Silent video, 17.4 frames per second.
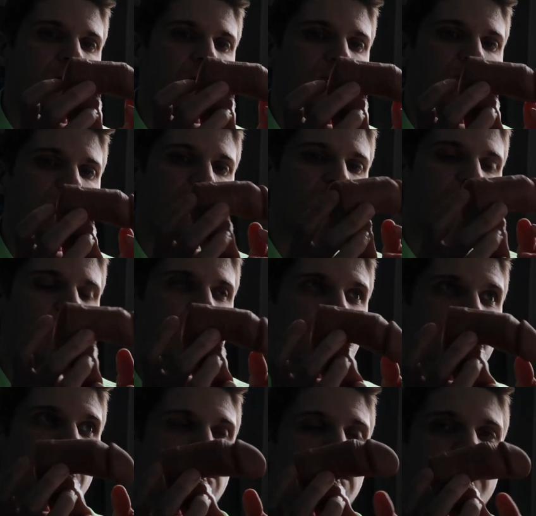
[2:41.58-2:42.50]
So this one
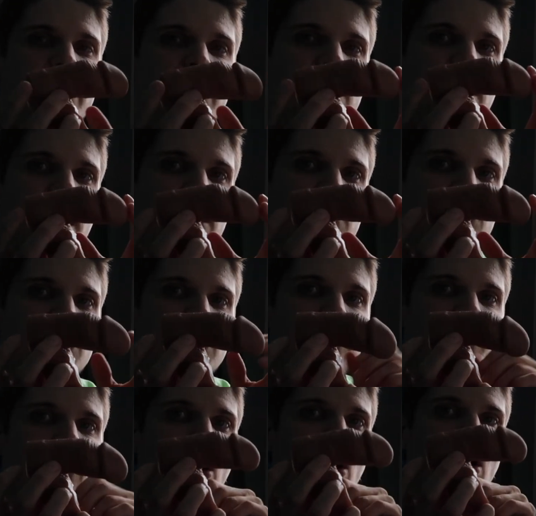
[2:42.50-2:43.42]
I believe is the extra
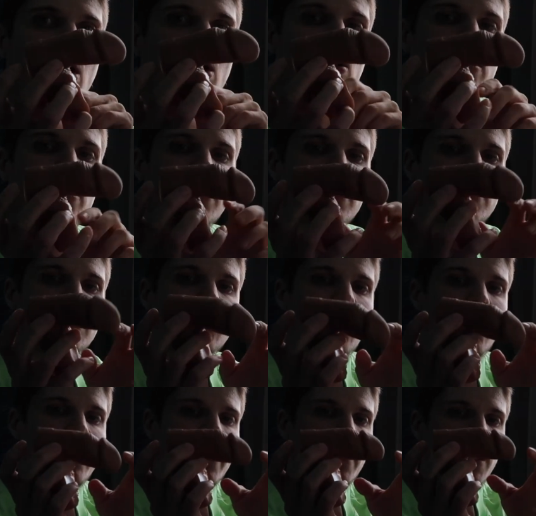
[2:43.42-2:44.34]
small and it's the
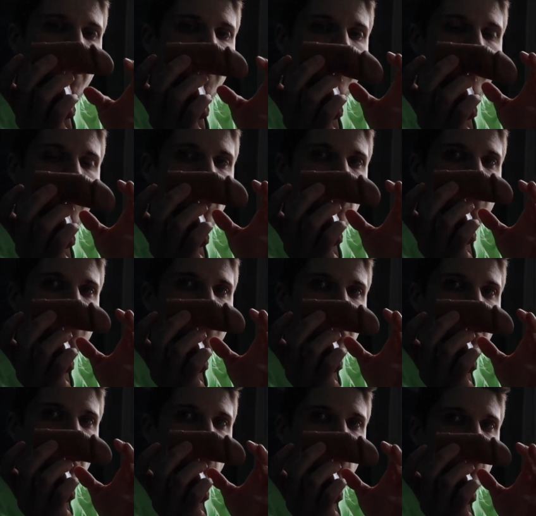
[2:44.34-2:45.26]
one that kind of
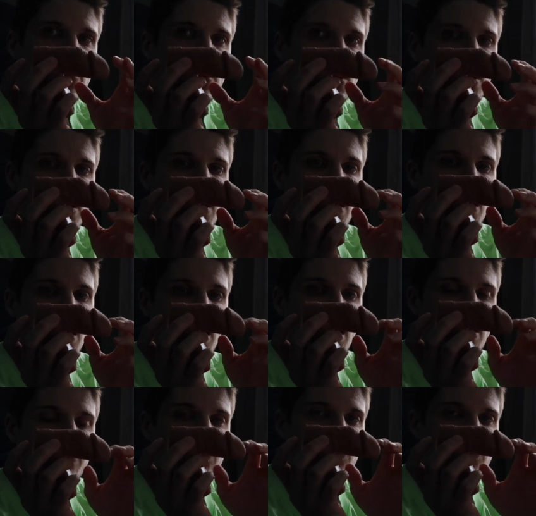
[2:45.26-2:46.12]
pokes out um,